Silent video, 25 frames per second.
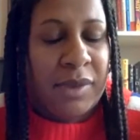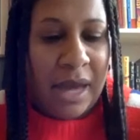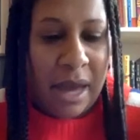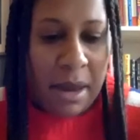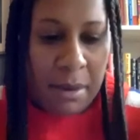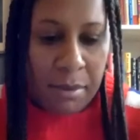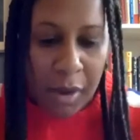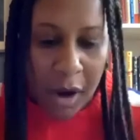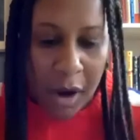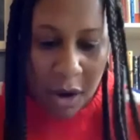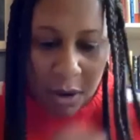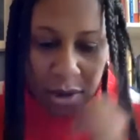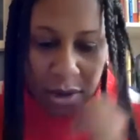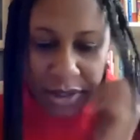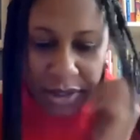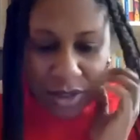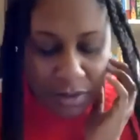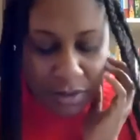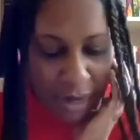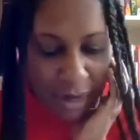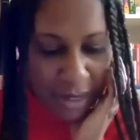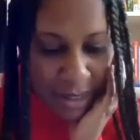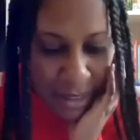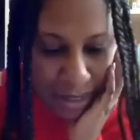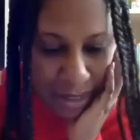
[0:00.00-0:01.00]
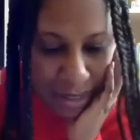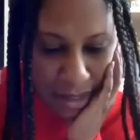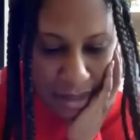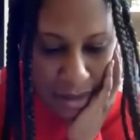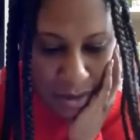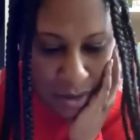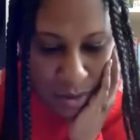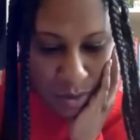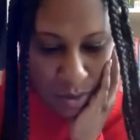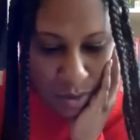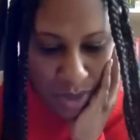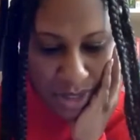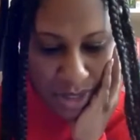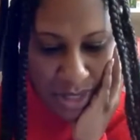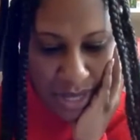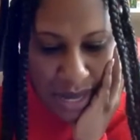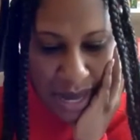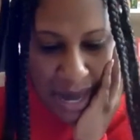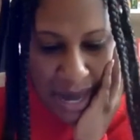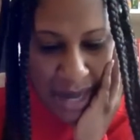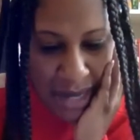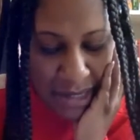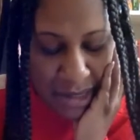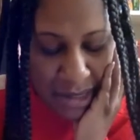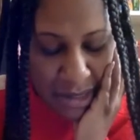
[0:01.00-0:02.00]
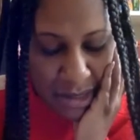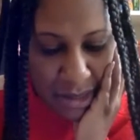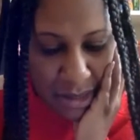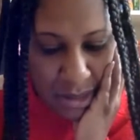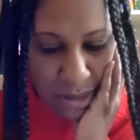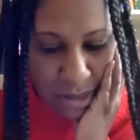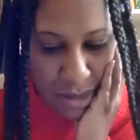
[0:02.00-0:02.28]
always wrestling with that,